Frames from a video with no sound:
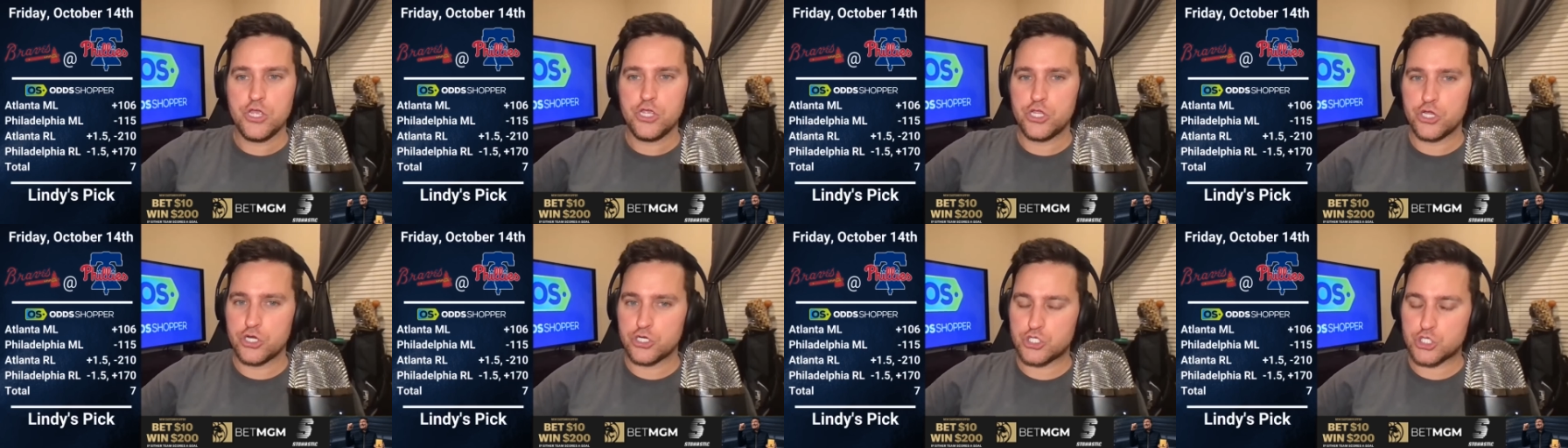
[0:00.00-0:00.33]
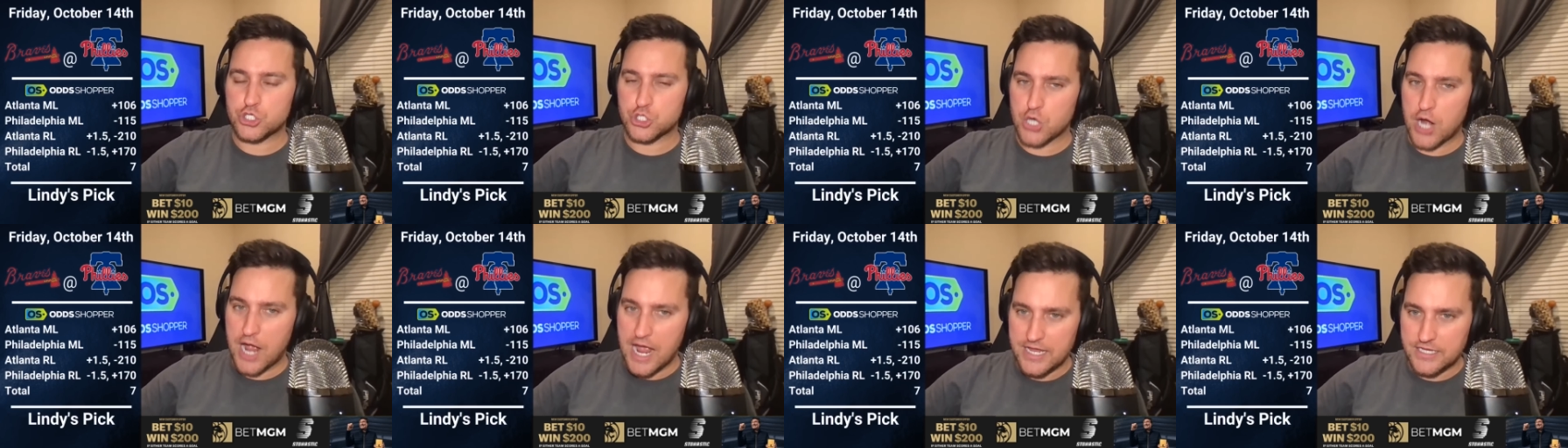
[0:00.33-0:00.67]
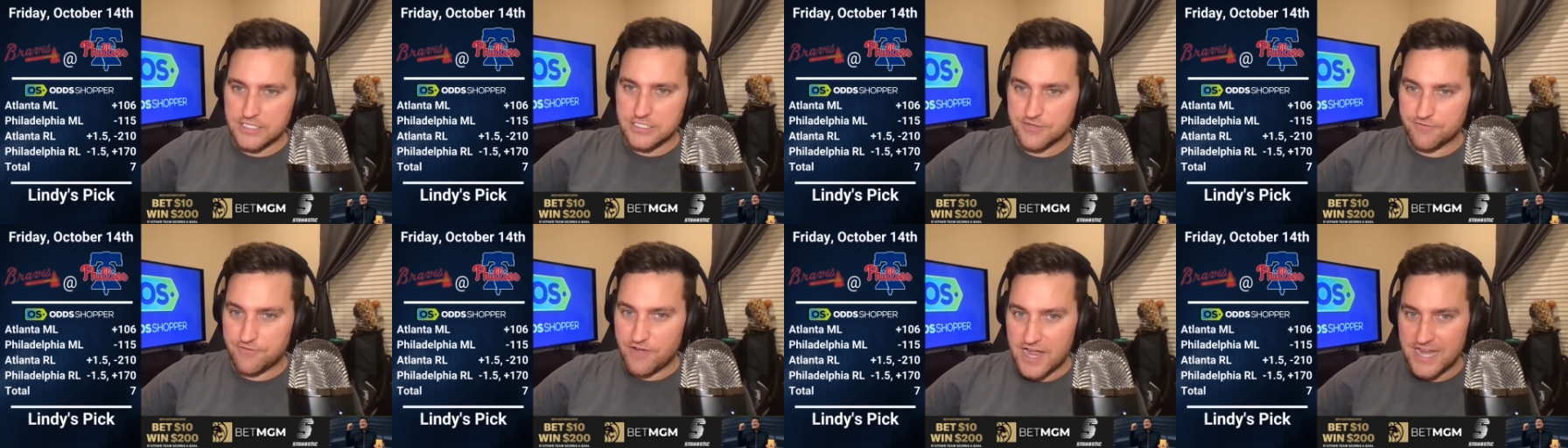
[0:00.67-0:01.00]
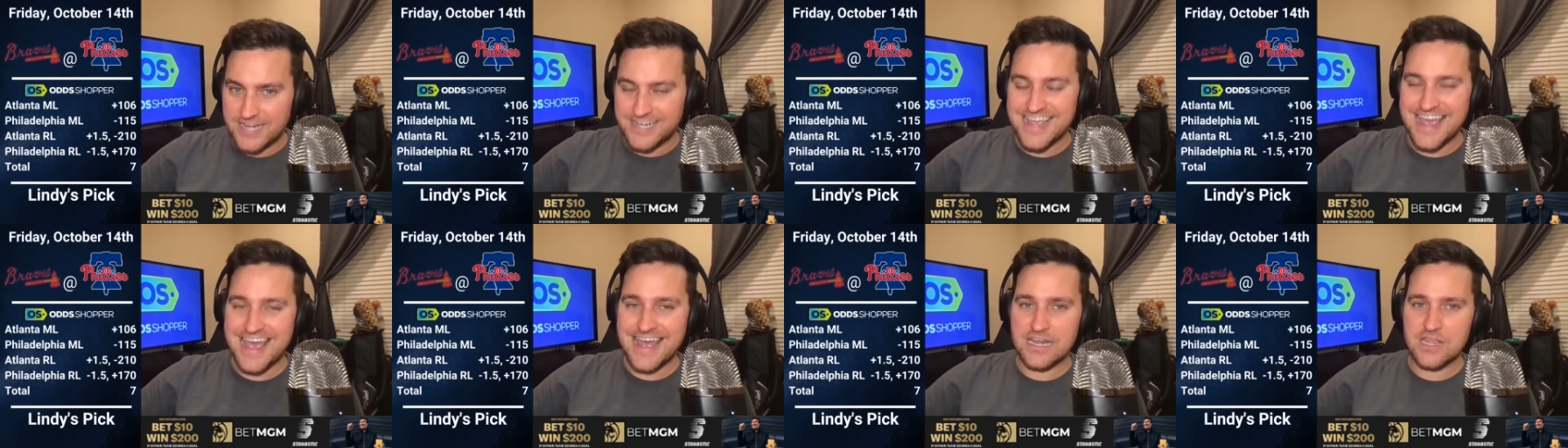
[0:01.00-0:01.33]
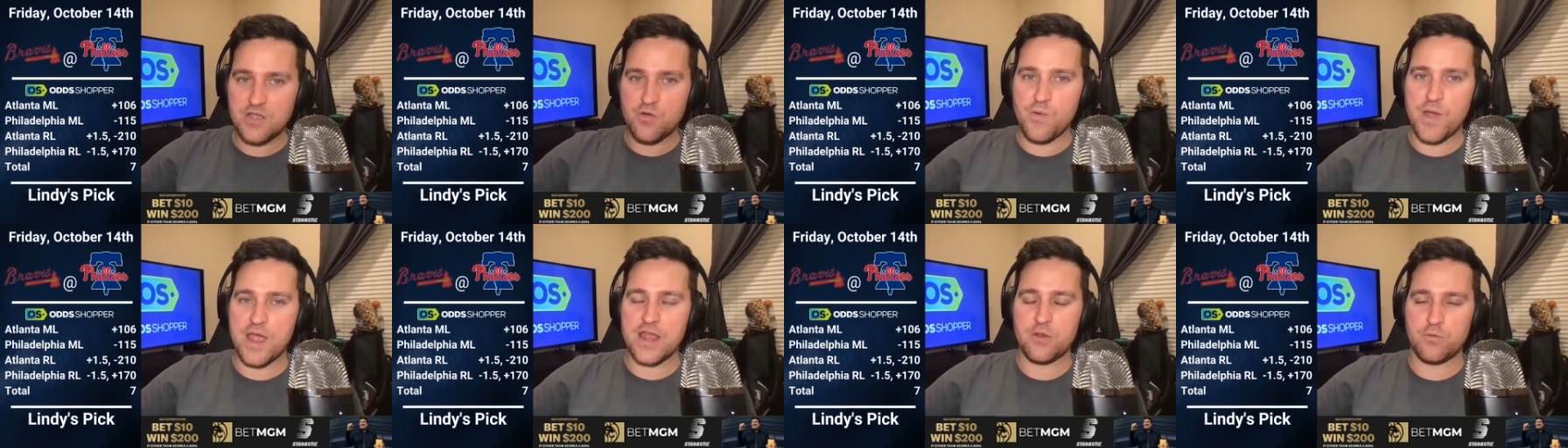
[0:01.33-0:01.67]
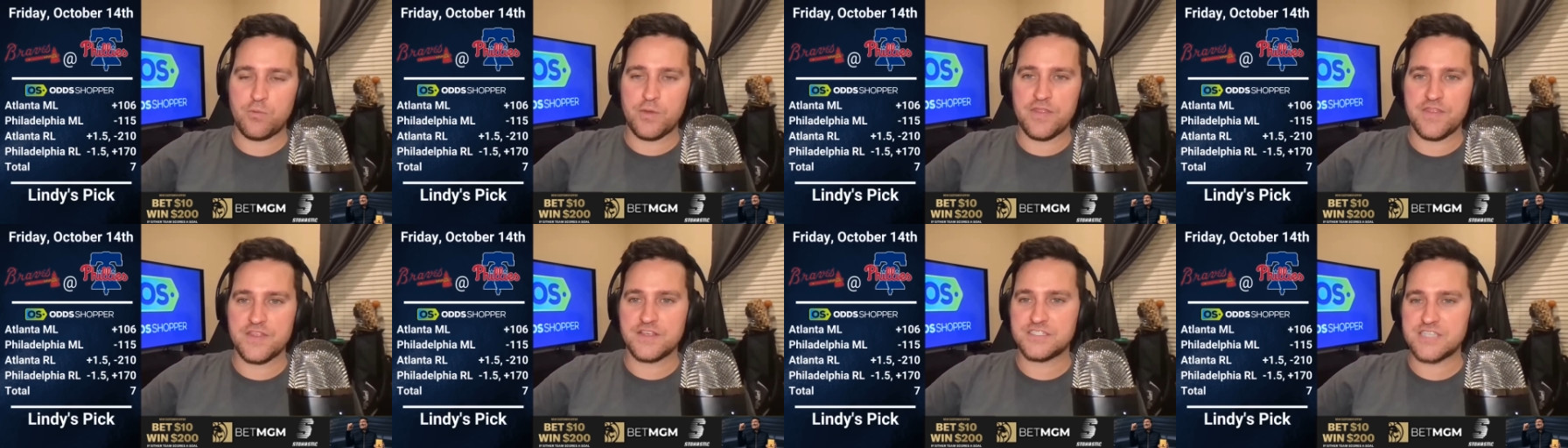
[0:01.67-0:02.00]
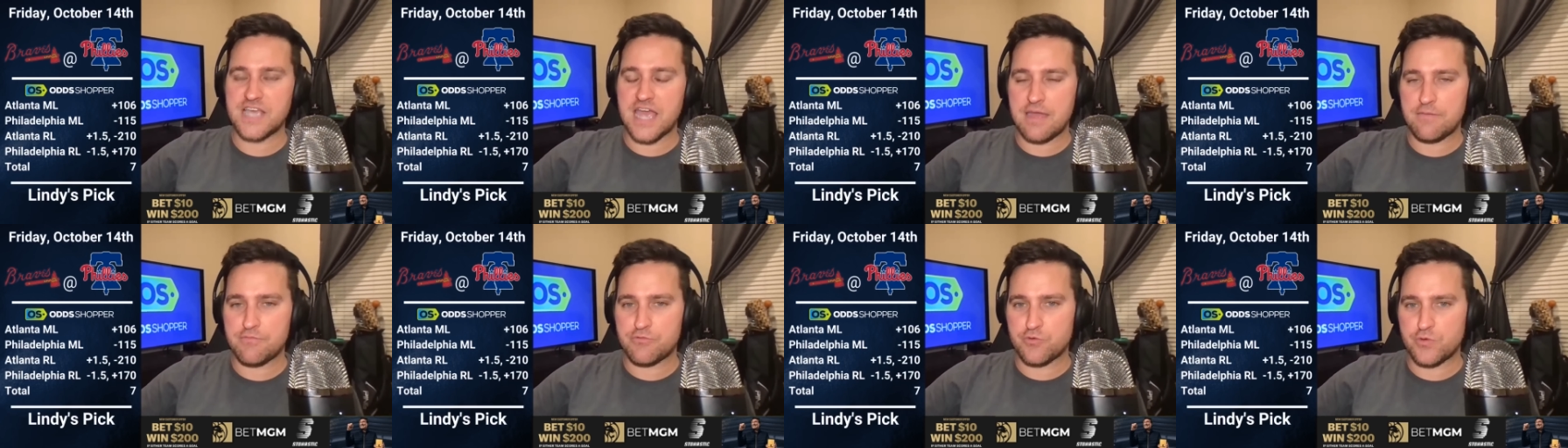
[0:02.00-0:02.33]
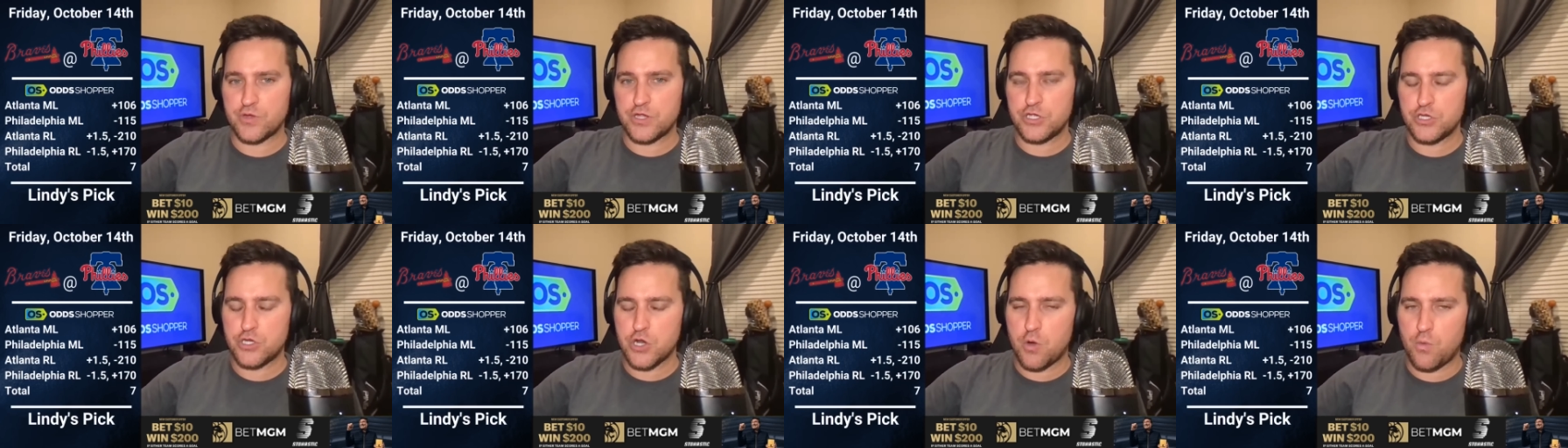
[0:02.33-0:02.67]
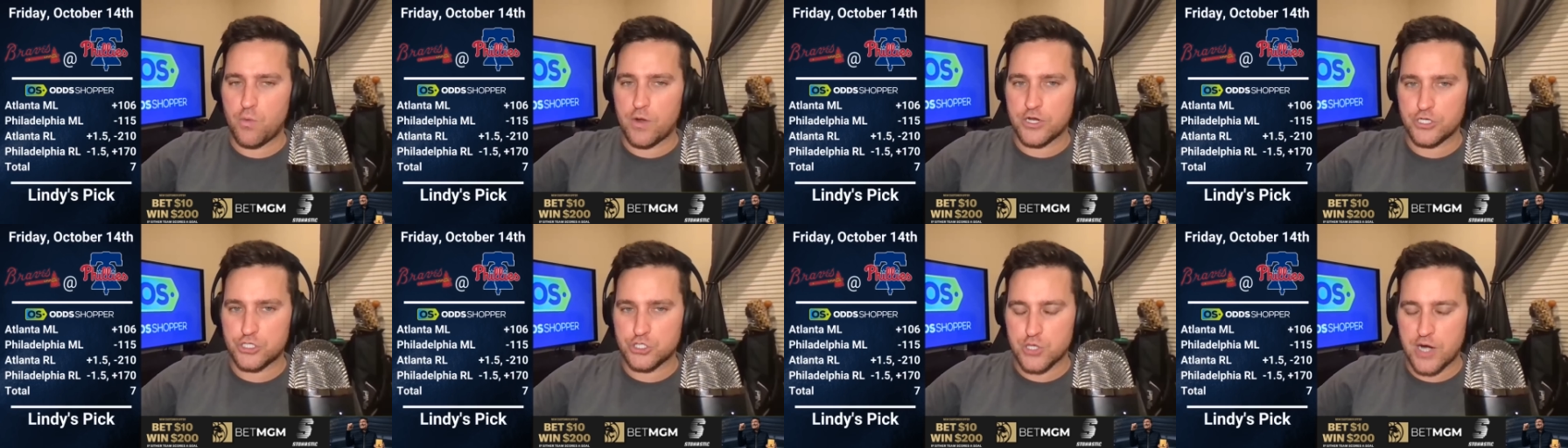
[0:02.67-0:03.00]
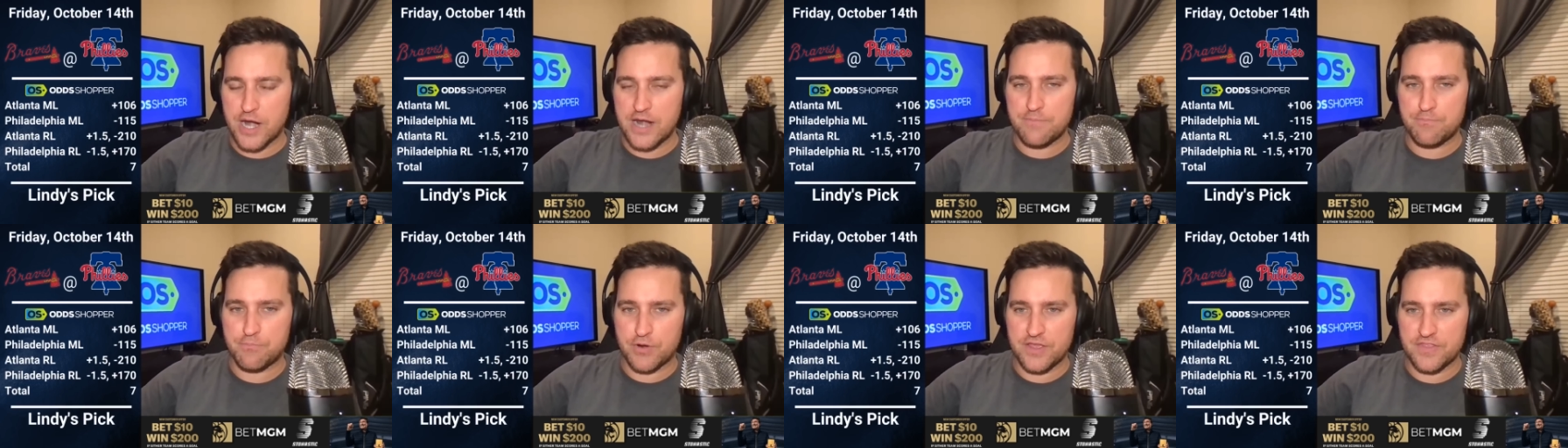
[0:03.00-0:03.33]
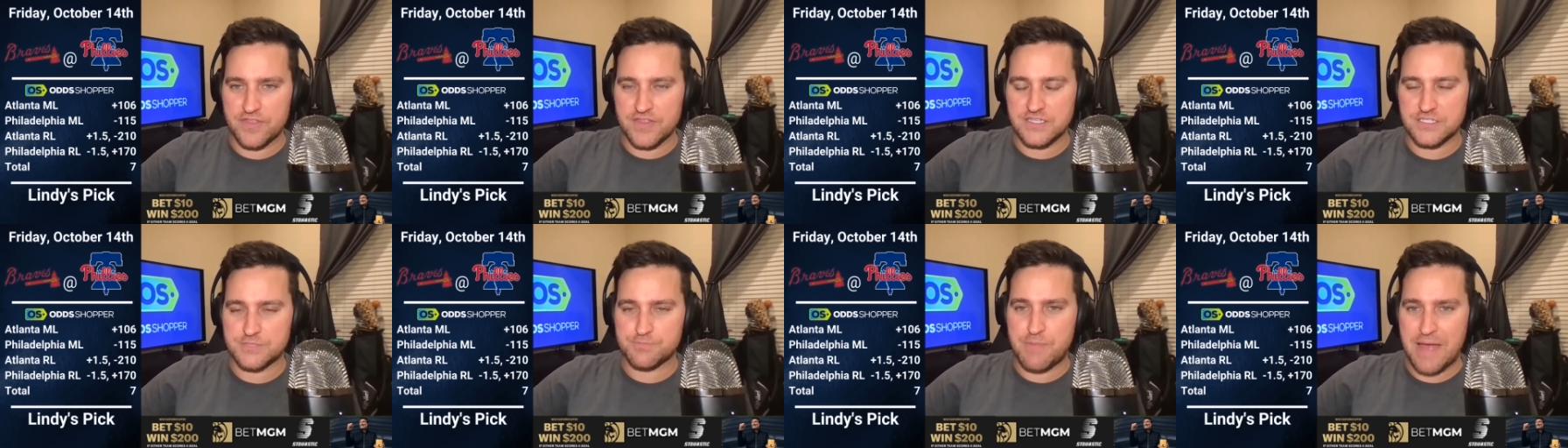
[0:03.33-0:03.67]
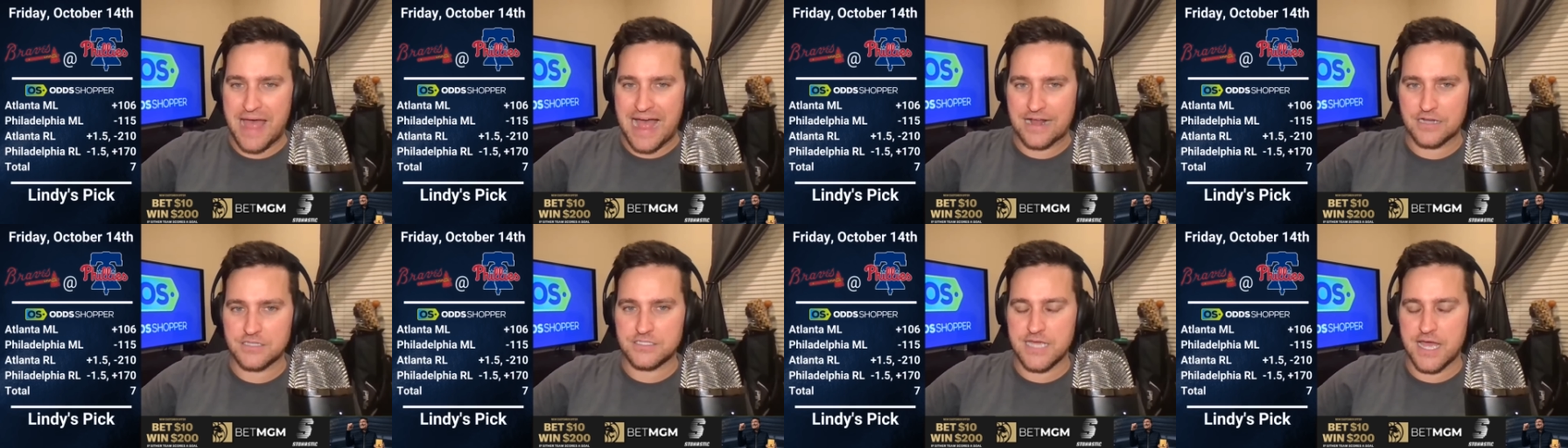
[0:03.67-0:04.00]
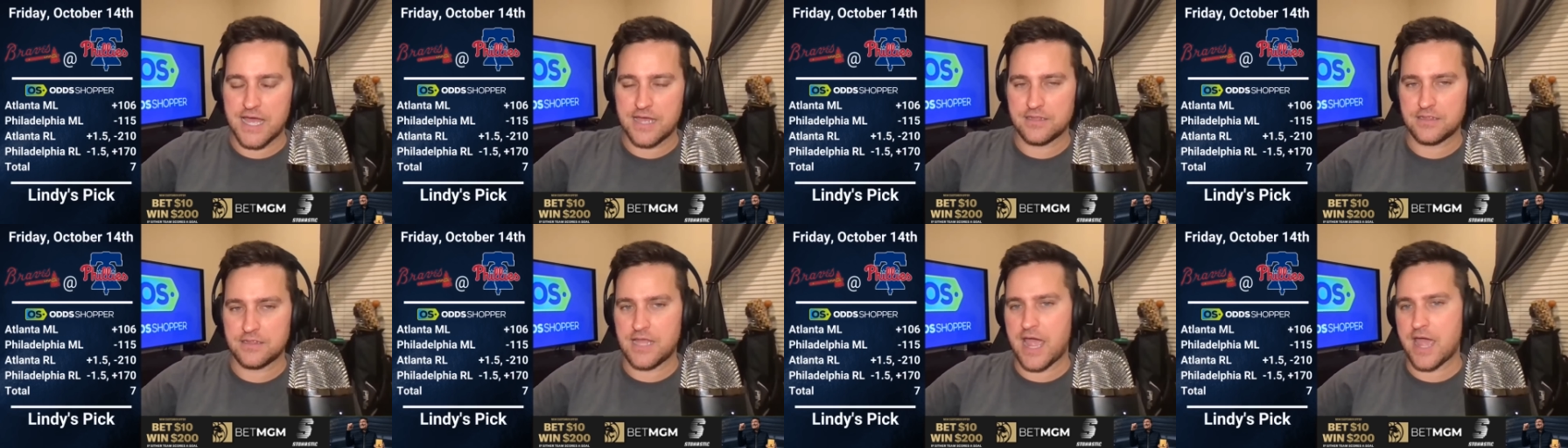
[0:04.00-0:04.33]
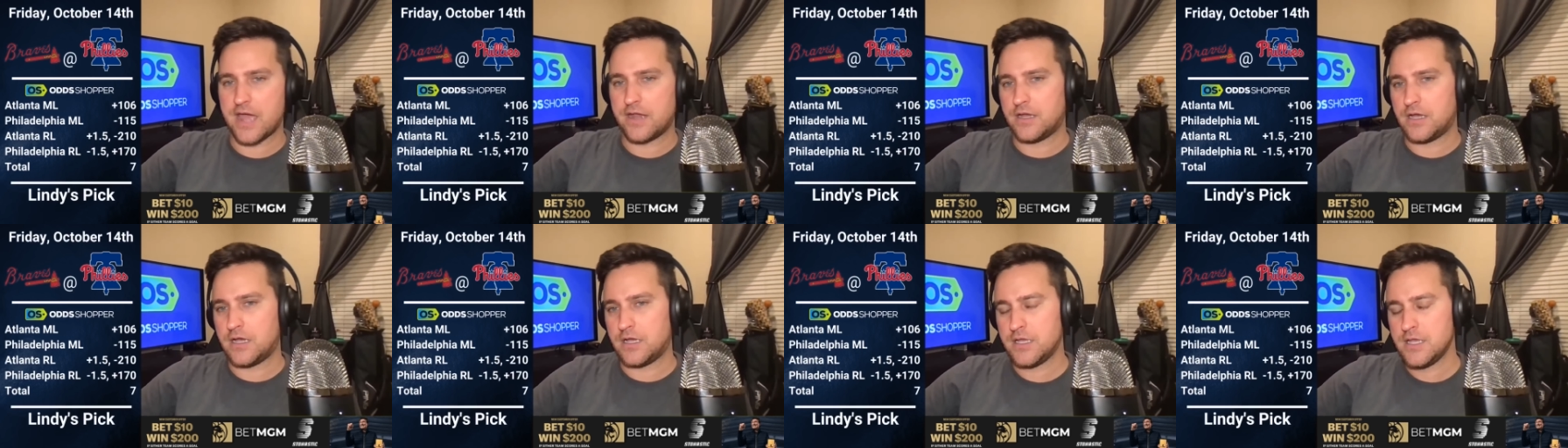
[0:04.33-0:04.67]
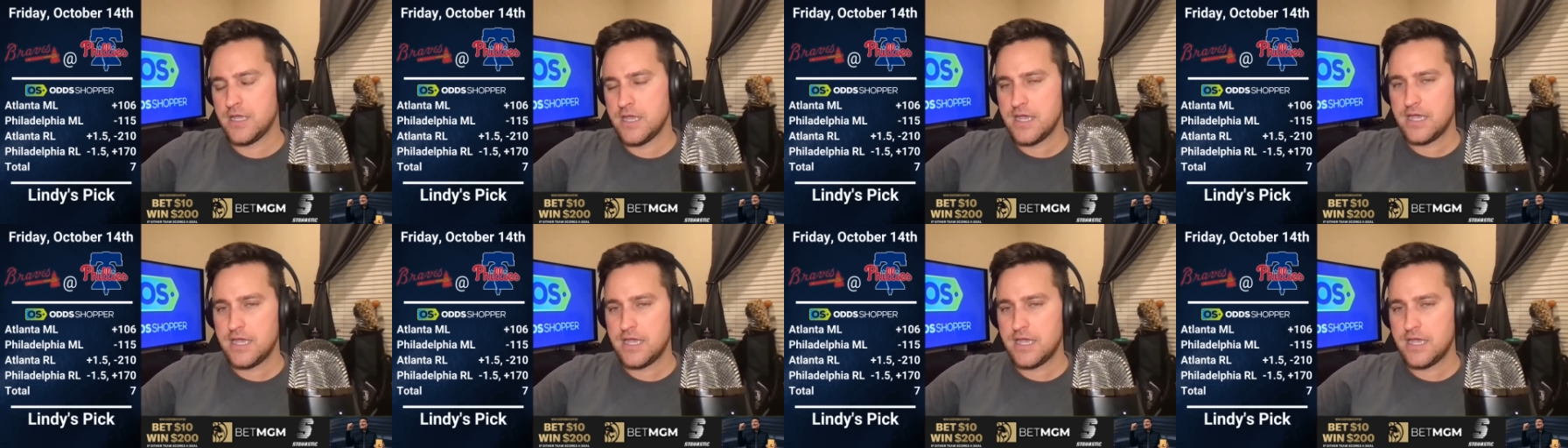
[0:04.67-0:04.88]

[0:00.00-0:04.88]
You're trying to find any way to win this game three. You don't want to try to bring this back to Atlanta